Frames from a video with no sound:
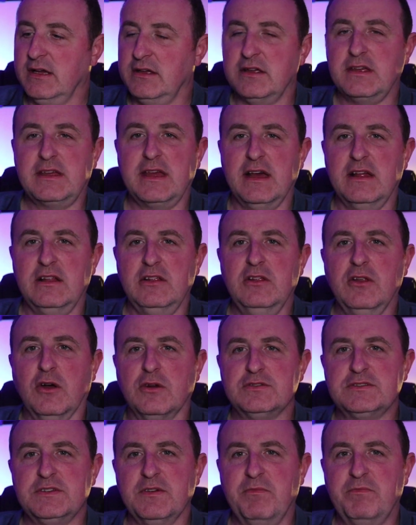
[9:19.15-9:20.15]
you get a
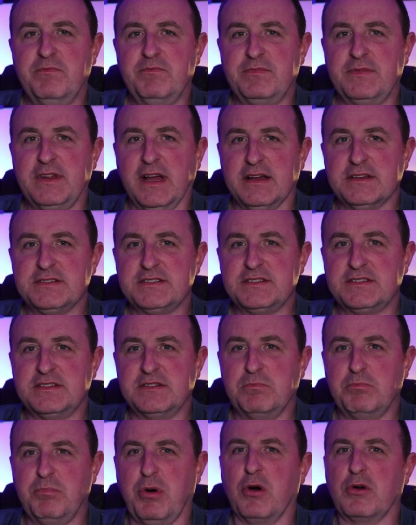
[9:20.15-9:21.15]
lot of
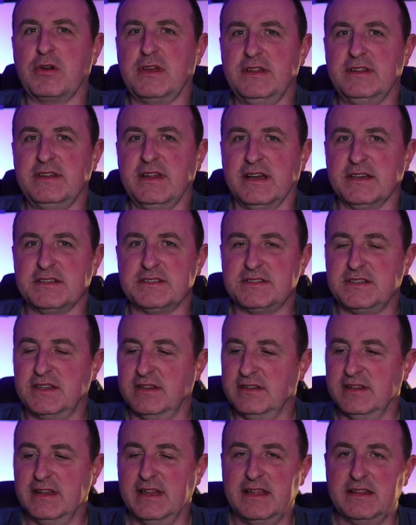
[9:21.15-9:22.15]
dust, pocket dust
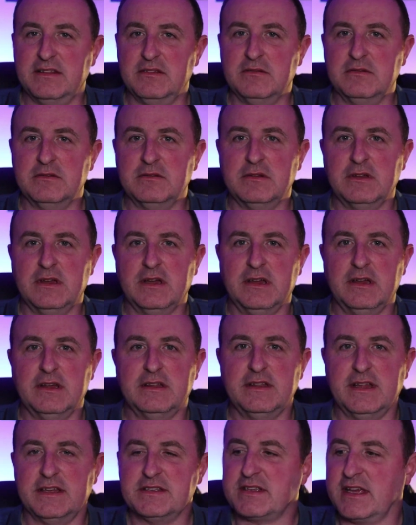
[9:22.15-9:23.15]
and lint
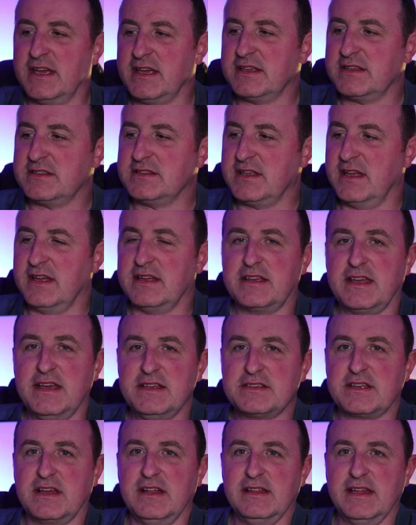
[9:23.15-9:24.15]
that
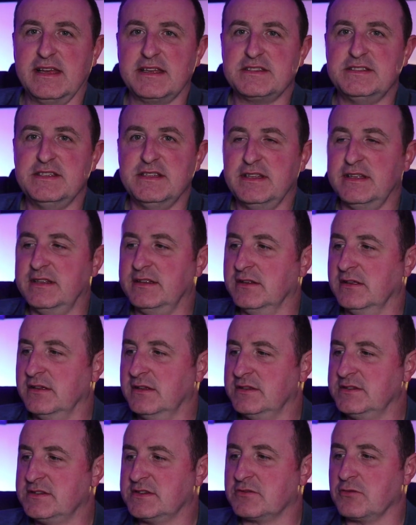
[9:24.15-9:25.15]
gets collected in
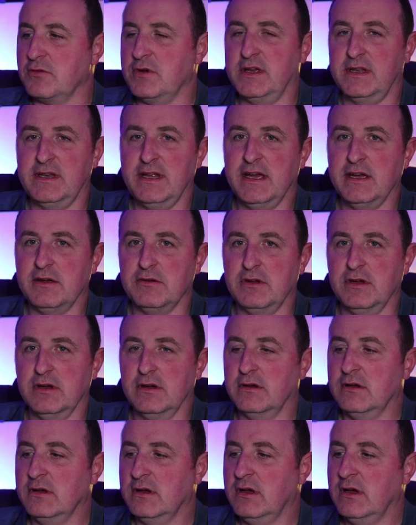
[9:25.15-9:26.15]
the screen
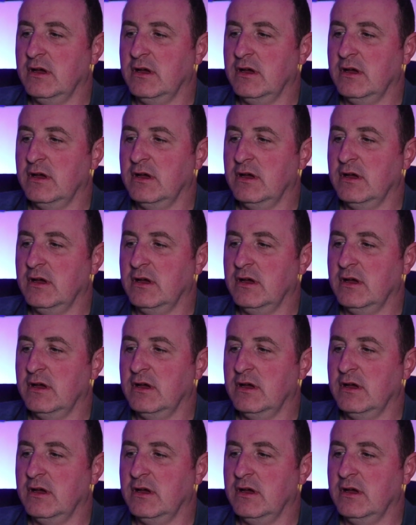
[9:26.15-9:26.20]
area.